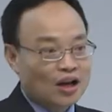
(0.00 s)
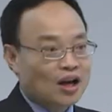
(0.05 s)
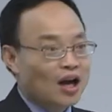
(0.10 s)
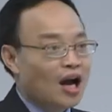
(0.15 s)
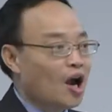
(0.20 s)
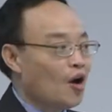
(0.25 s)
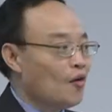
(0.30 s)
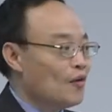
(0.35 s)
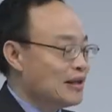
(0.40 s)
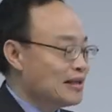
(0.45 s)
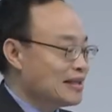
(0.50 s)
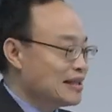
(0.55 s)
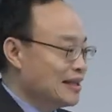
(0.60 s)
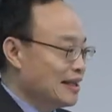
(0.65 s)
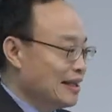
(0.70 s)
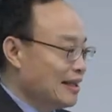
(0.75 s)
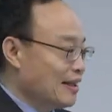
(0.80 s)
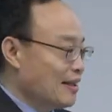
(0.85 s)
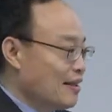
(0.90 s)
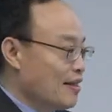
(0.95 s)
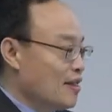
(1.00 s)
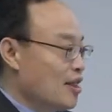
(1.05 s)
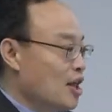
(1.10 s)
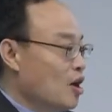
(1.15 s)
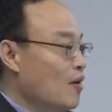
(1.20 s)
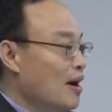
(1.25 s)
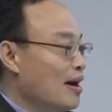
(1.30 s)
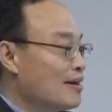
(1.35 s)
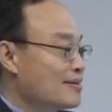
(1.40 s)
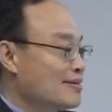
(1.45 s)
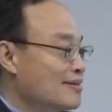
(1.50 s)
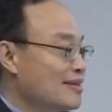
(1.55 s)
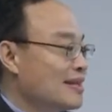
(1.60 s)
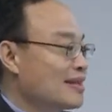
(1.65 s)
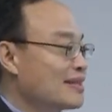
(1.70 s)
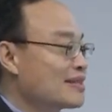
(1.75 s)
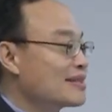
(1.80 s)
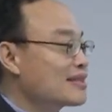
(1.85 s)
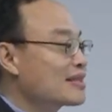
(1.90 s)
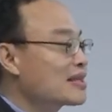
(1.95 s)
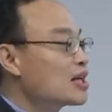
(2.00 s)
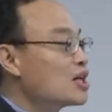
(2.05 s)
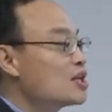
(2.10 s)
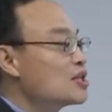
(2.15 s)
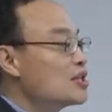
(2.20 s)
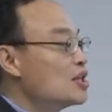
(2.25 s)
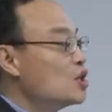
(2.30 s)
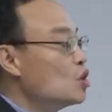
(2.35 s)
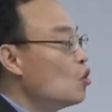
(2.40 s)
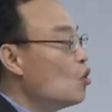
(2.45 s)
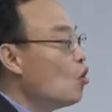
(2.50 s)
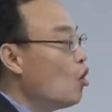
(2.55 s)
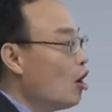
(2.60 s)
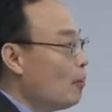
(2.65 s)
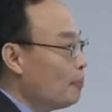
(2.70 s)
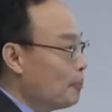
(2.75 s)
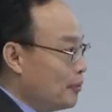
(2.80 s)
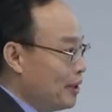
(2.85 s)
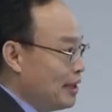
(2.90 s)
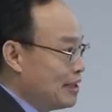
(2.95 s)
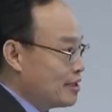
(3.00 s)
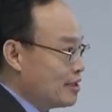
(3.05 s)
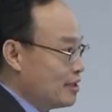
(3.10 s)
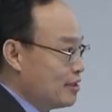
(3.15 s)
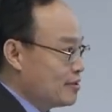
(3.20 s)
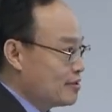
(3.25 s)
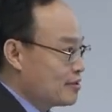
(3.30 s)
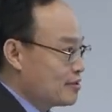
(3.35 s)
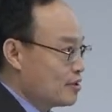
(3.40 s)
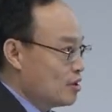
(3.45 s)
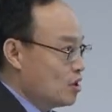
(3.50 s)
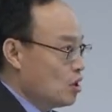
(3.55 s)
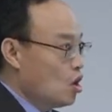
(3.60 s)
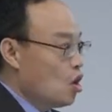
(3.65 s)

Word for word: Currently, there are six casino operators.